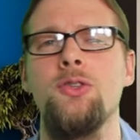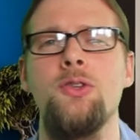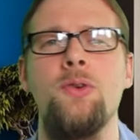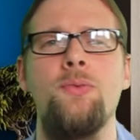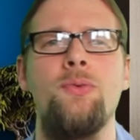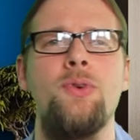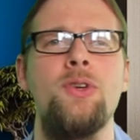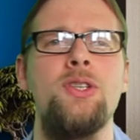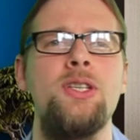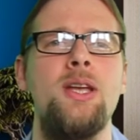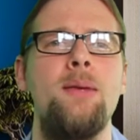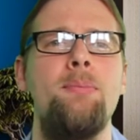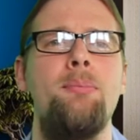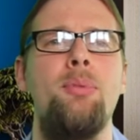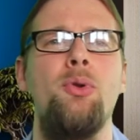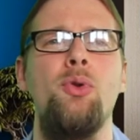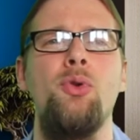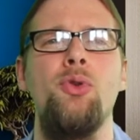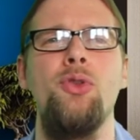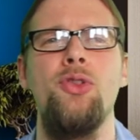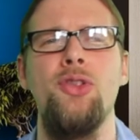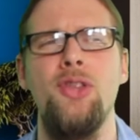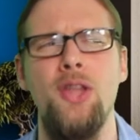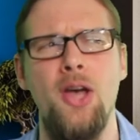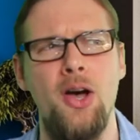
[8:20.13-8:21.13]
So for
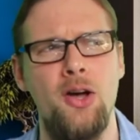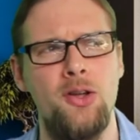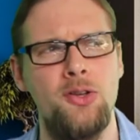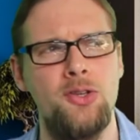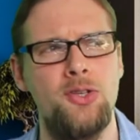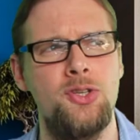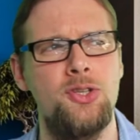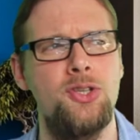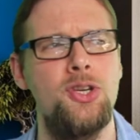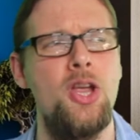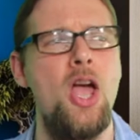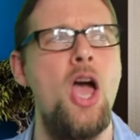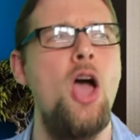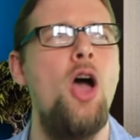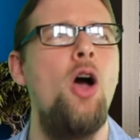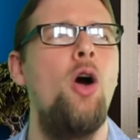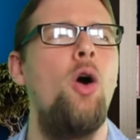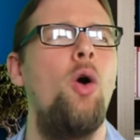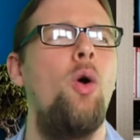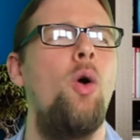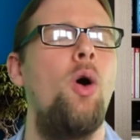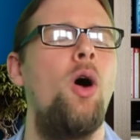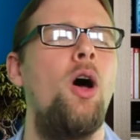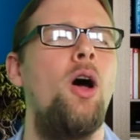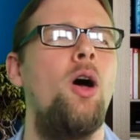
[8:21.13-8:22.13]
example, nuts,
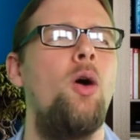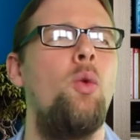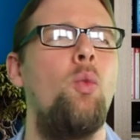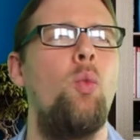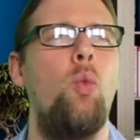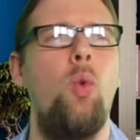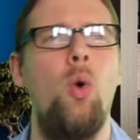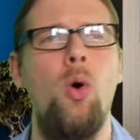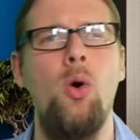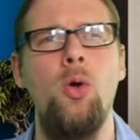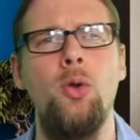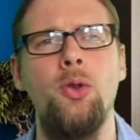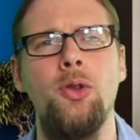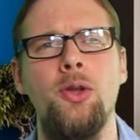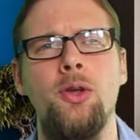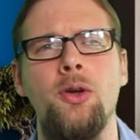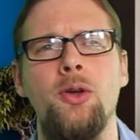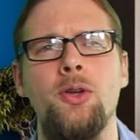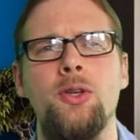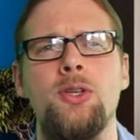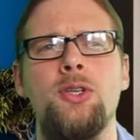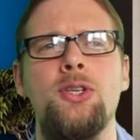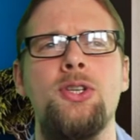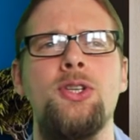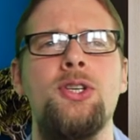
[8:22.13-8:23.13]

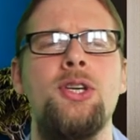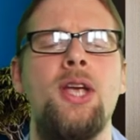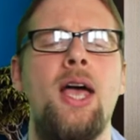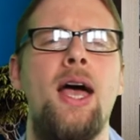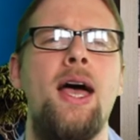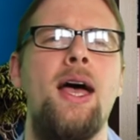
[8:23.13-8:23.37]
walnuts,